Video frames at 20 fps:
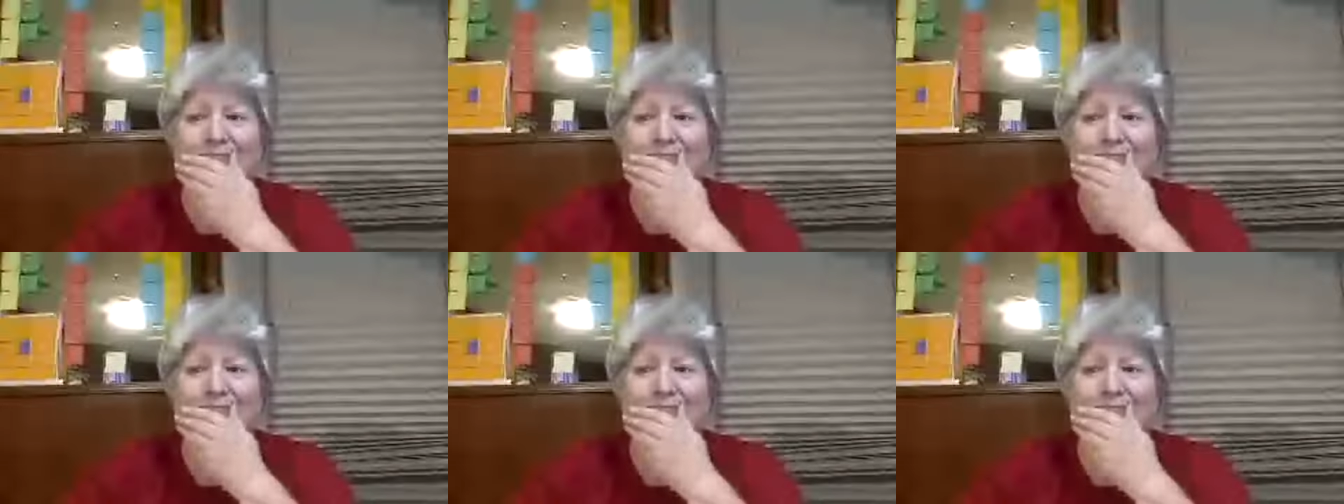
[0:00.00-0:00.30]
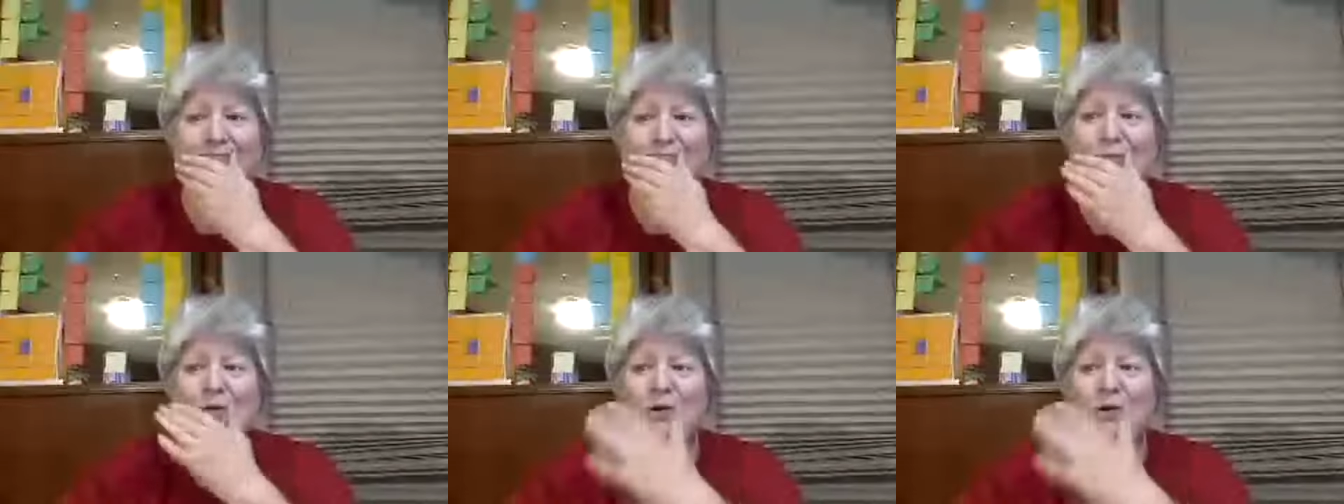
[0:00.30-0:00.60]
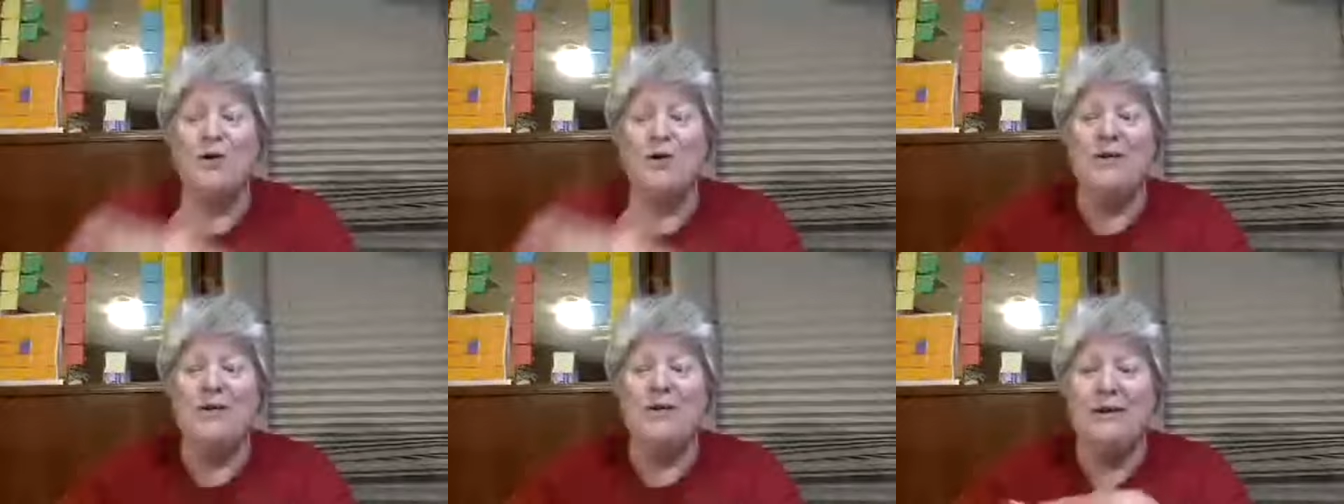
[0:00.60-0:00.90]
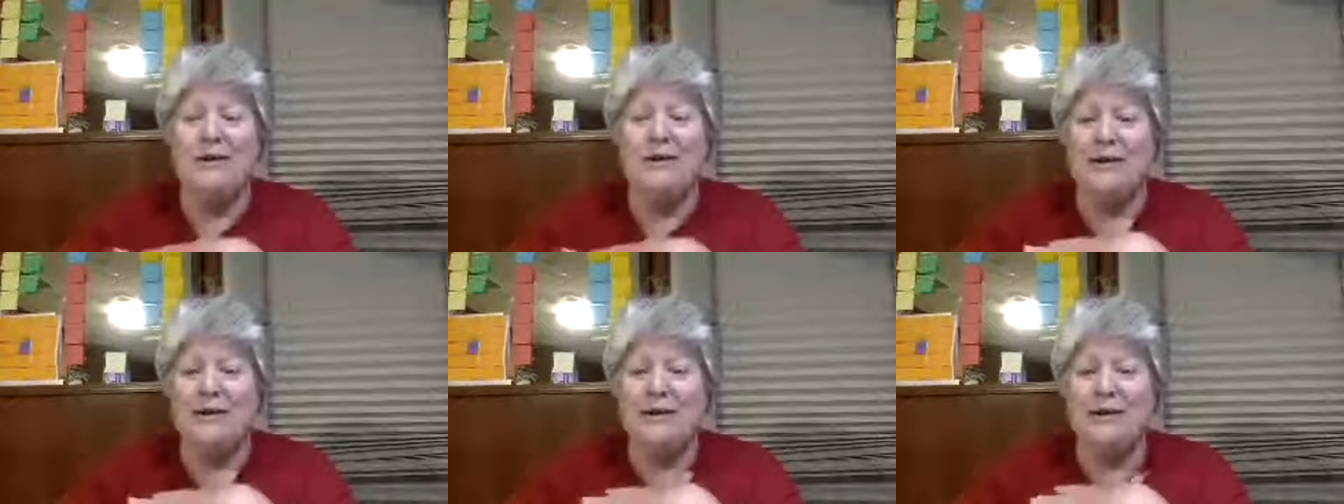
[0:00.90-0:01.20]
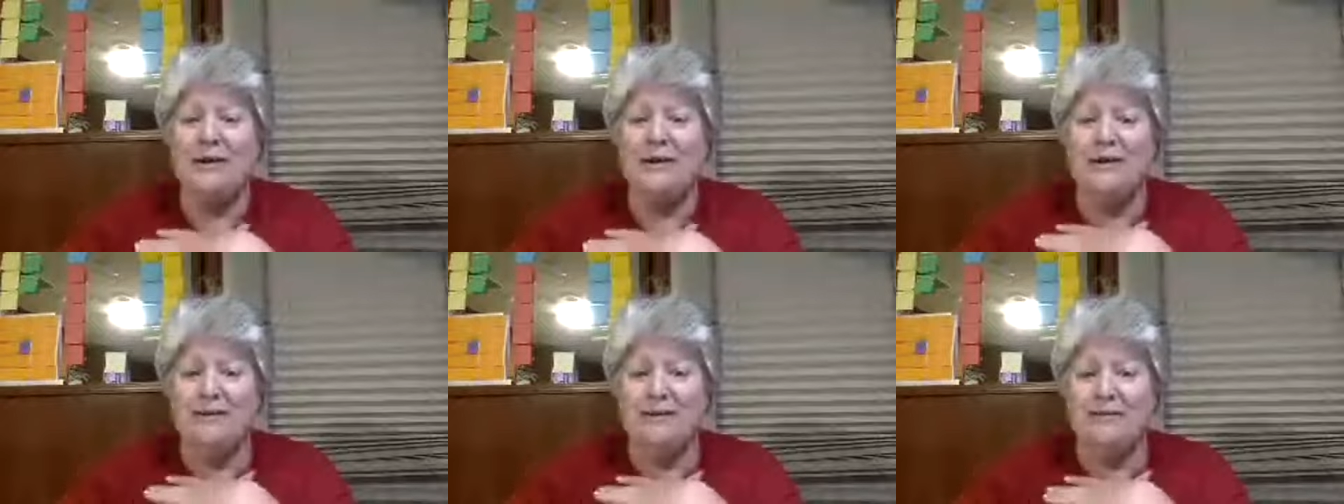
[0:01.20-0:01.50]
more on the
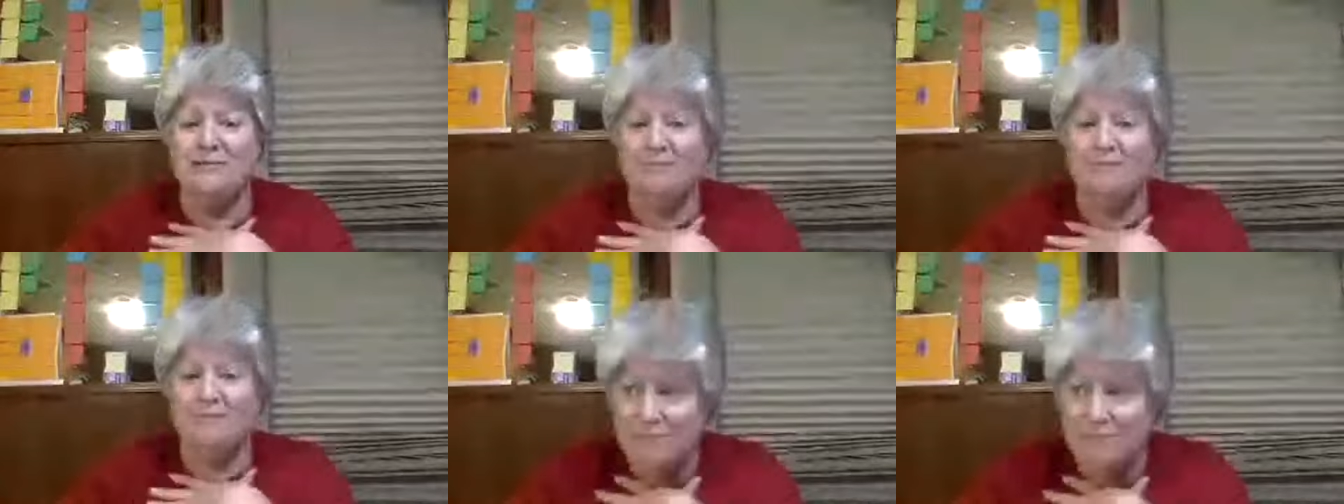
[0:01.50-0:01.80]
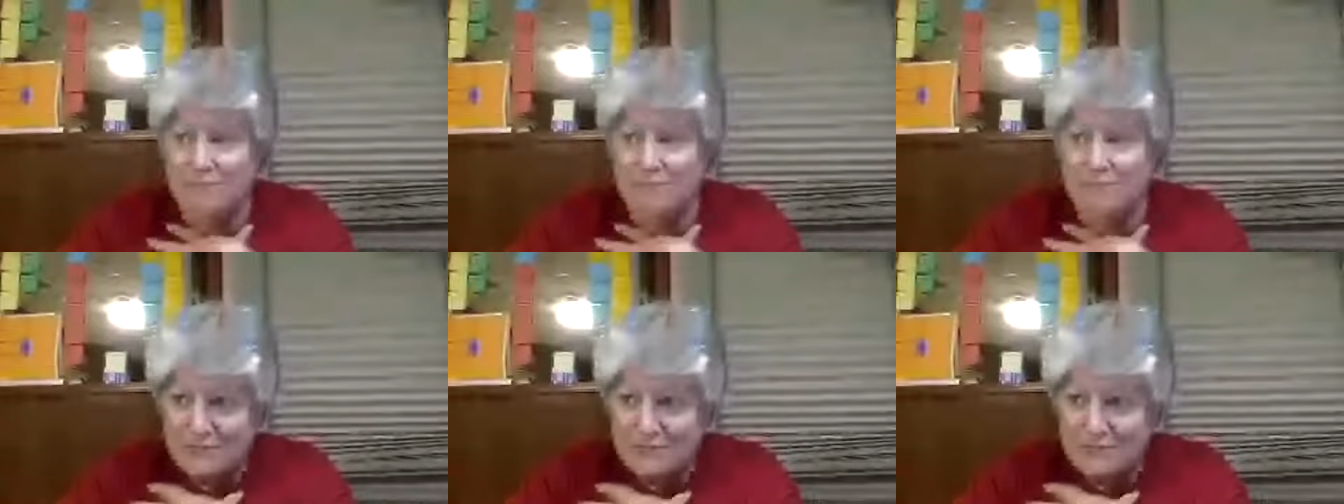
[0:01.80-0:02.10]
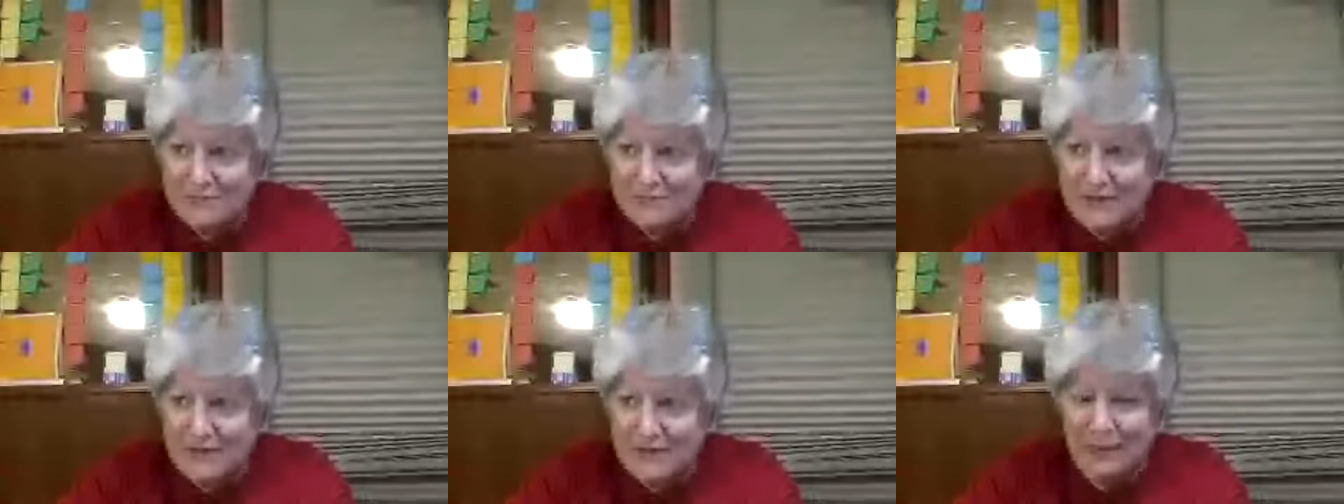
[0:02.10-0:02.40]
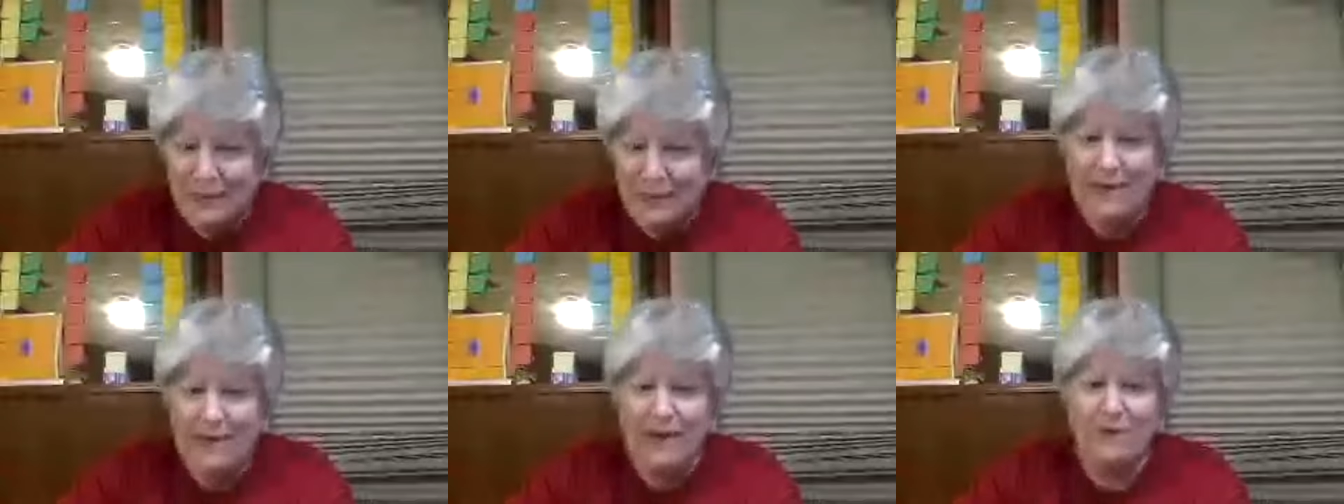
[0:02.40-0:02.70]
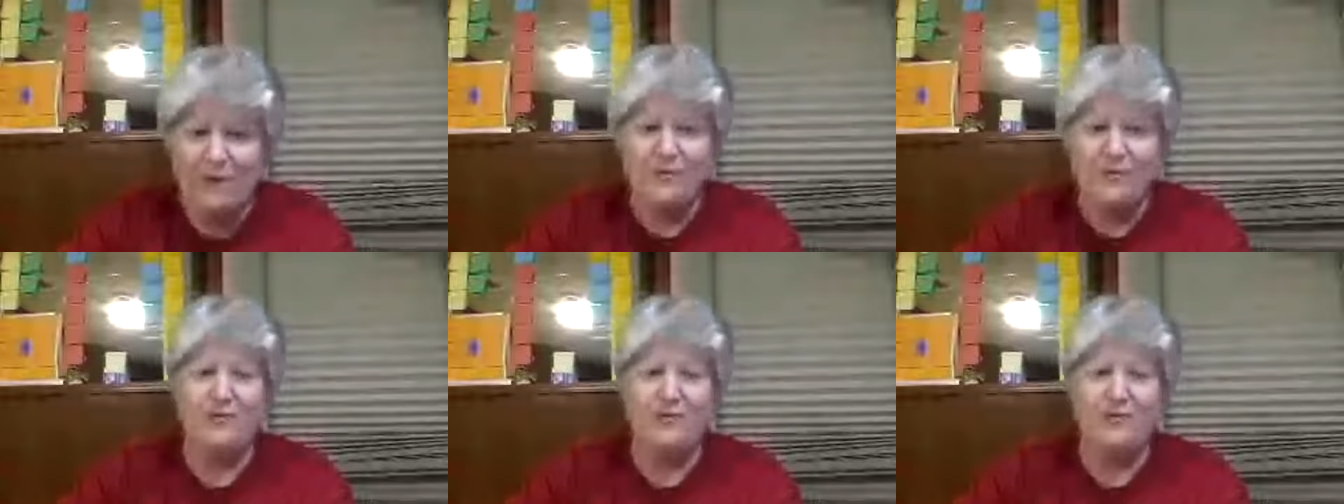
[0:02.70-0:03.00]
going
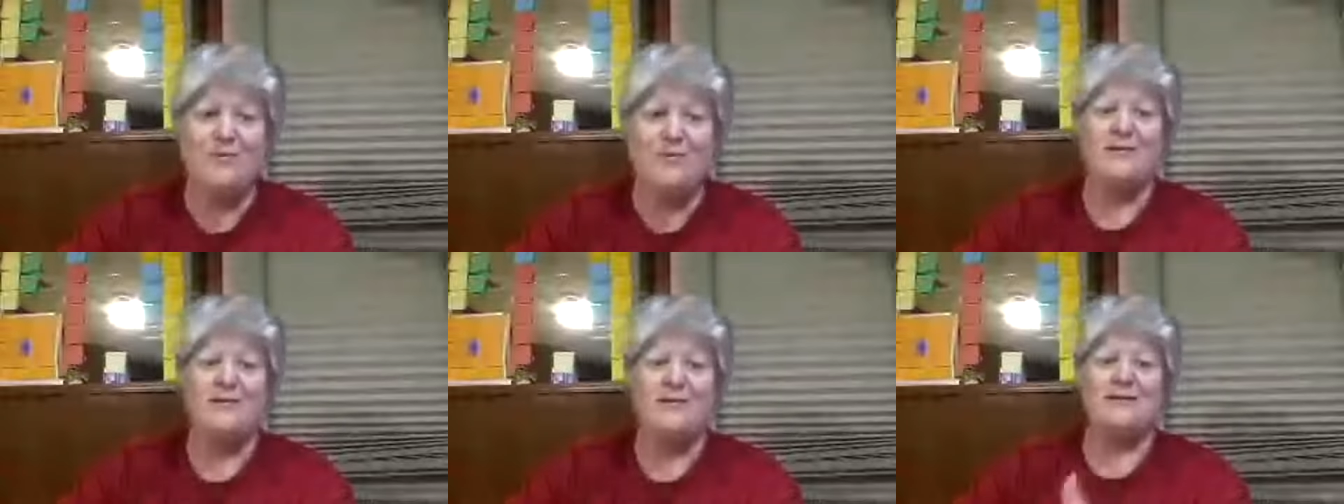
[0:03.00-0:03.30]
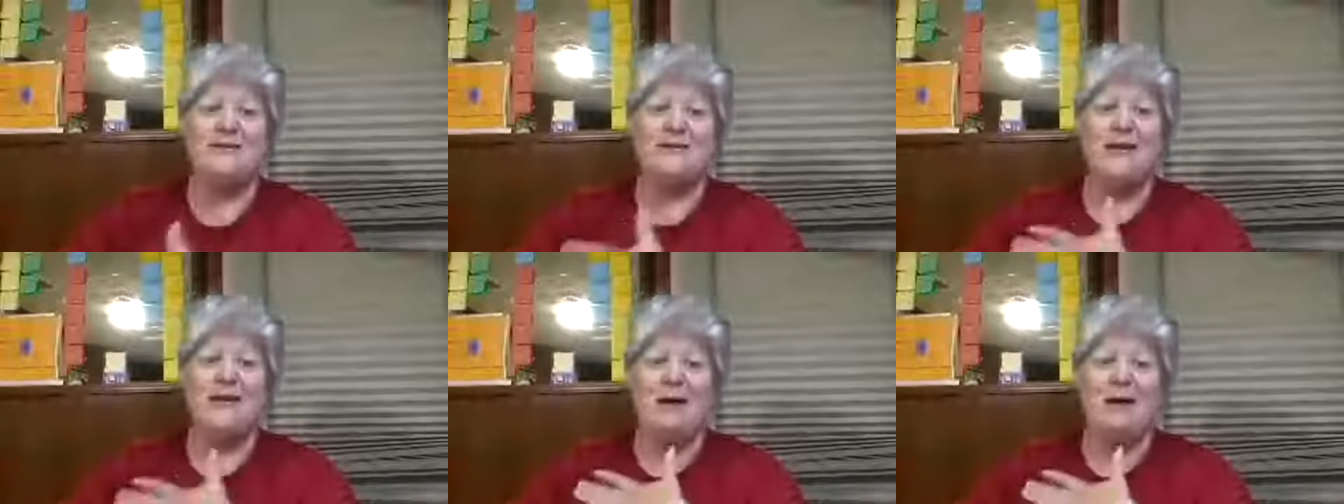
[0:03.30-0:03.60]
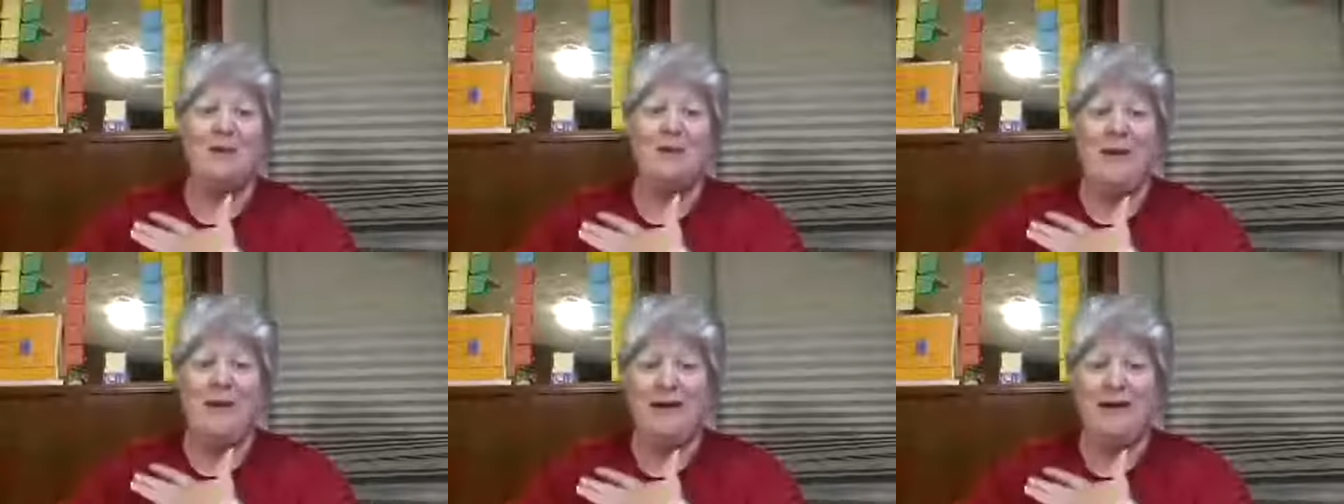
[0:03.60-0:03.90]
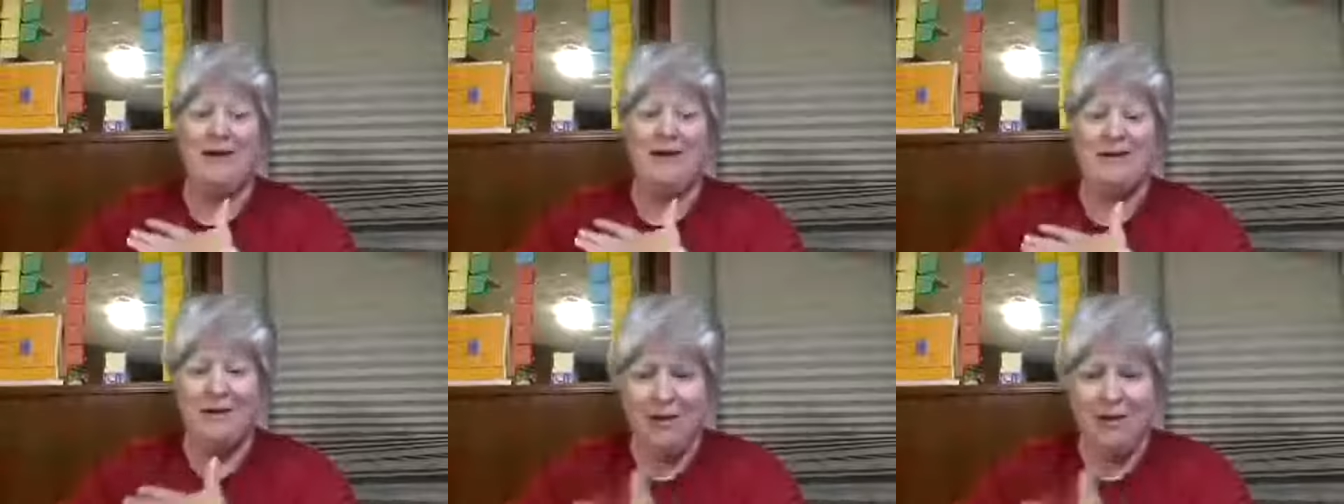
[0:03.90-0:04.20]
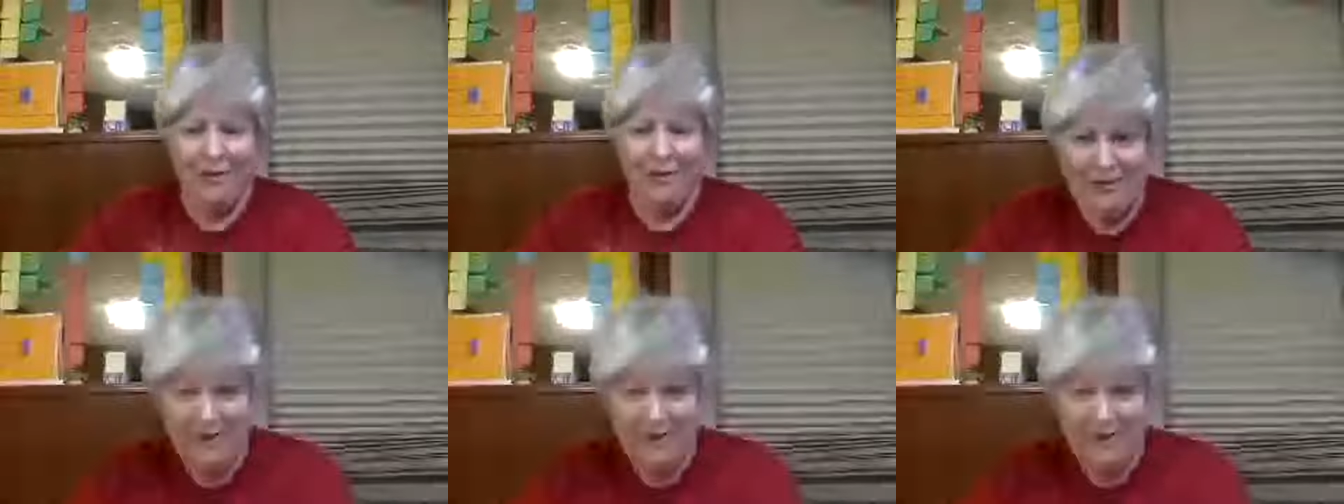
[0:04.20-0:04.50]
out for a few minutes and then coming back, and
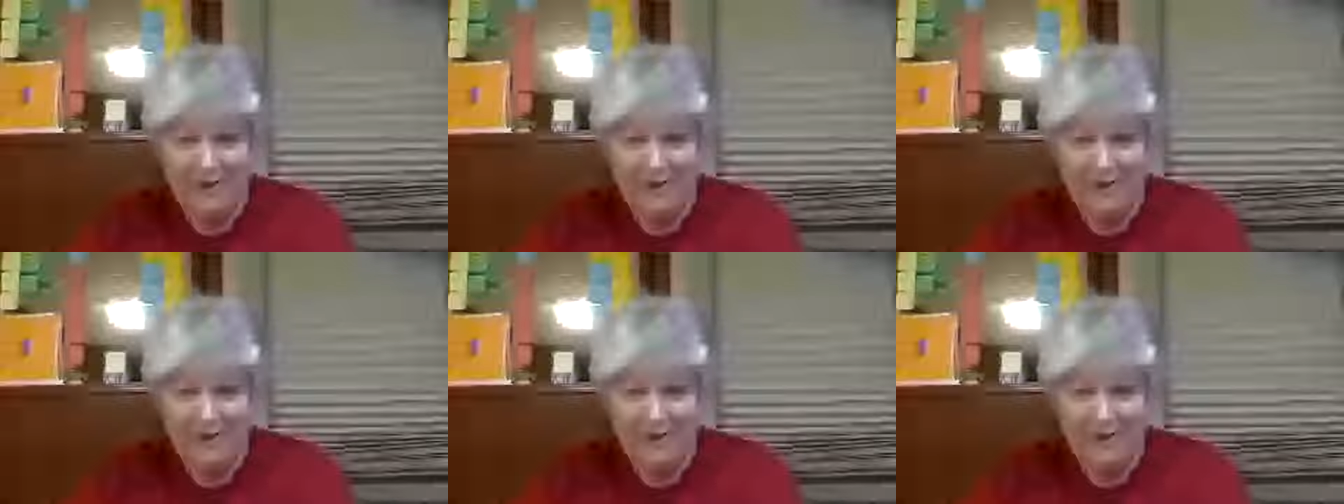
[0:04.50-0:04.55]
going out for